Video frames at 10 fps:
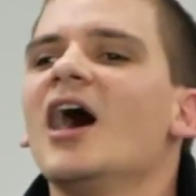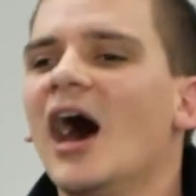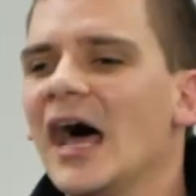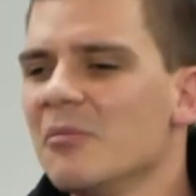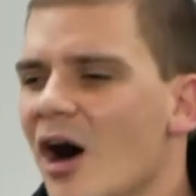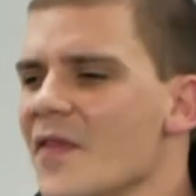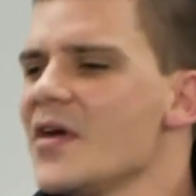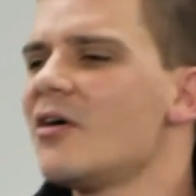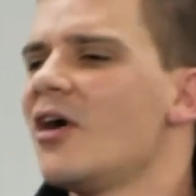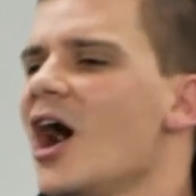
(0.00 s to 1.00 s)
I am on
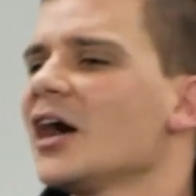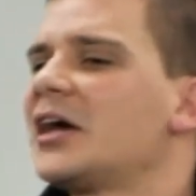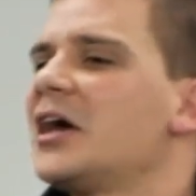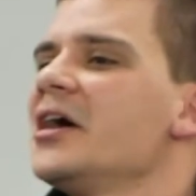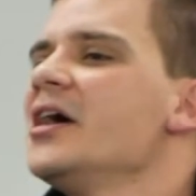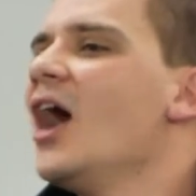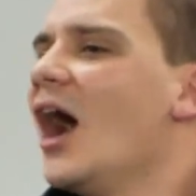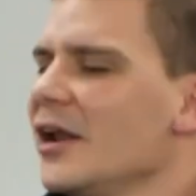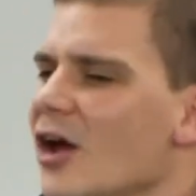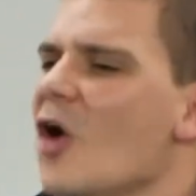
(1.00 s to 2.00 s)
the rock.
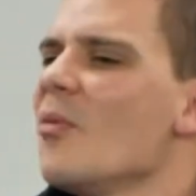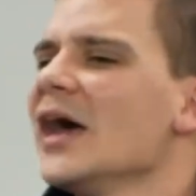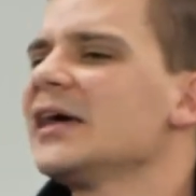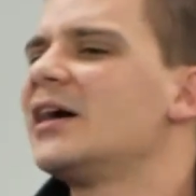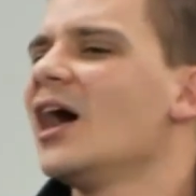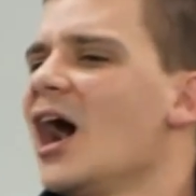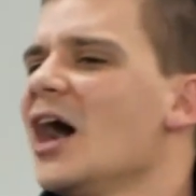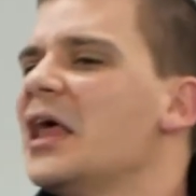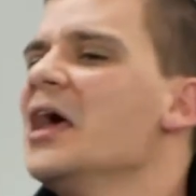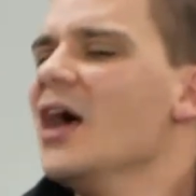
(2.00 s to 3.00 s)
I know my
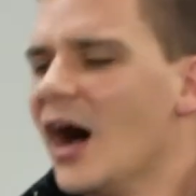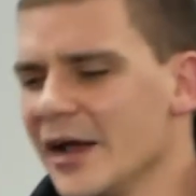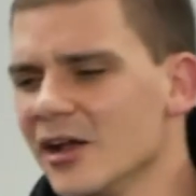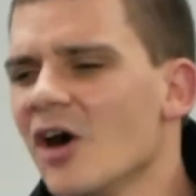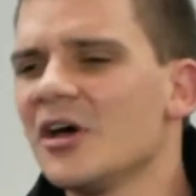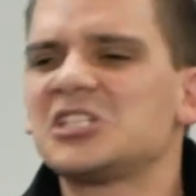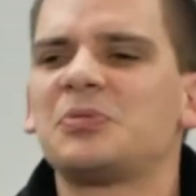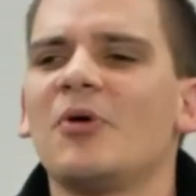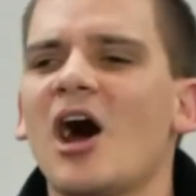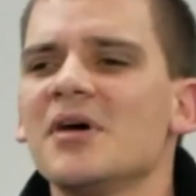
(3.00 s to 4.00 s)
God. I know His
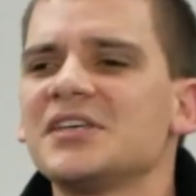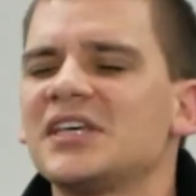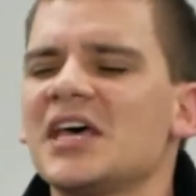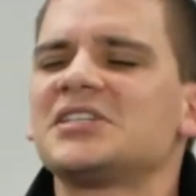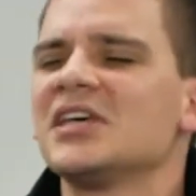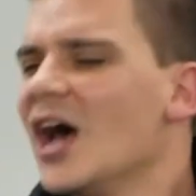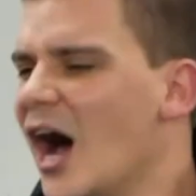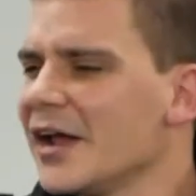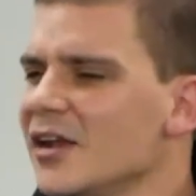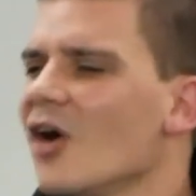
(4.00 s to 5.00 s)
promises.
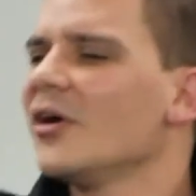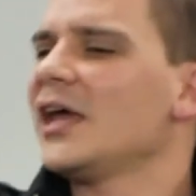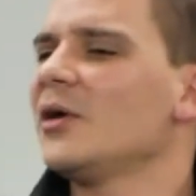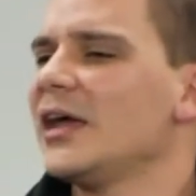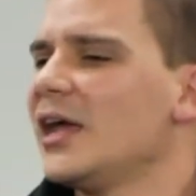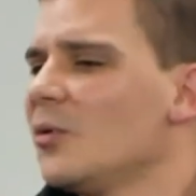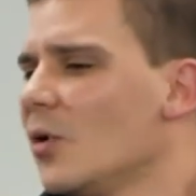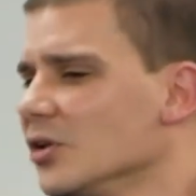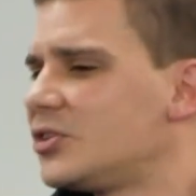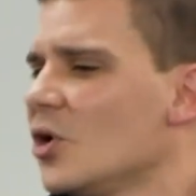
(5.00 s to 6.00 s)
I know He, he
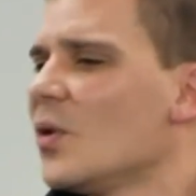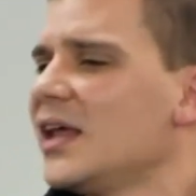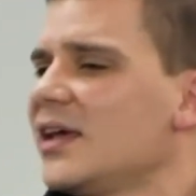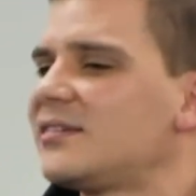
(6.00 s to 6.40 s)
will do what He